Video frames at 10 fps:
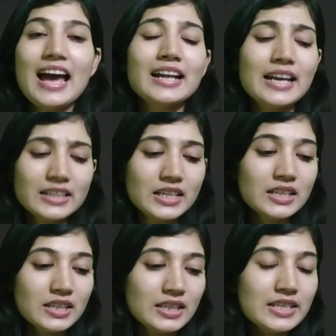And I
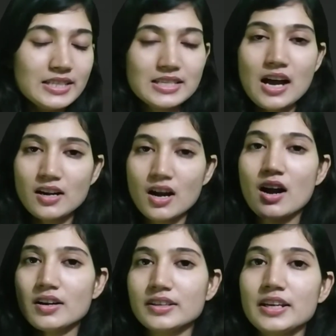think these are
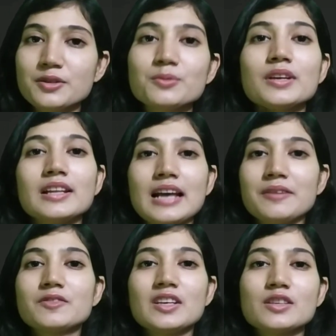our day-to-day
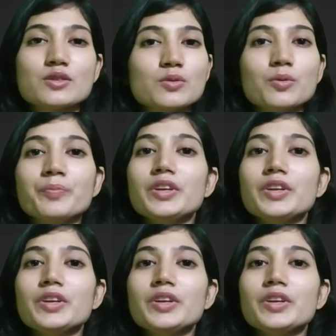life things. So